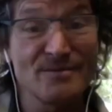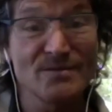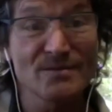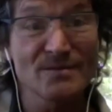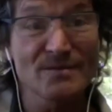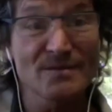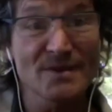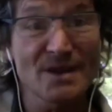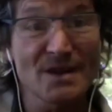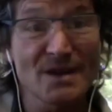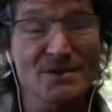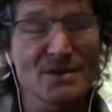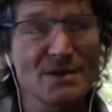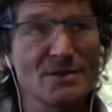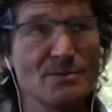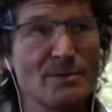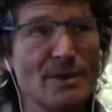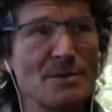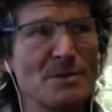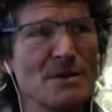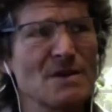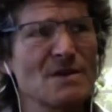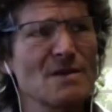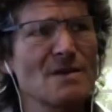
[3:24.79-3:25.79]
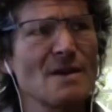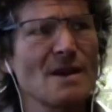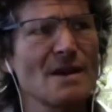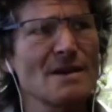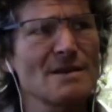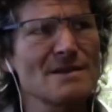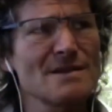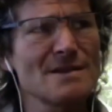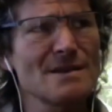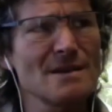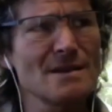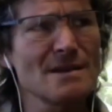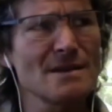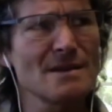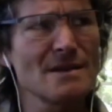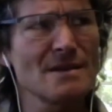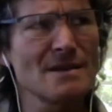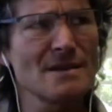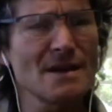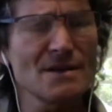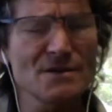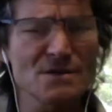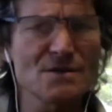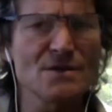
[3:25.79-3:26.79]
Actually, maybe it's 19 and
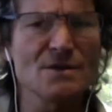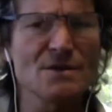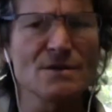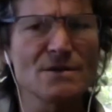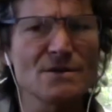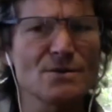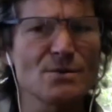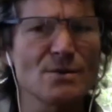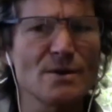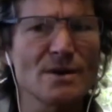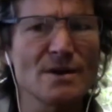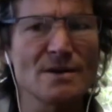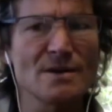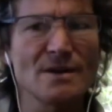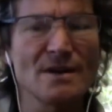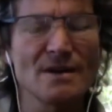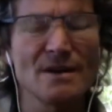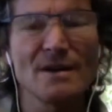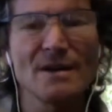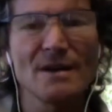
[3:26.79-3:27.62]
next year is 20.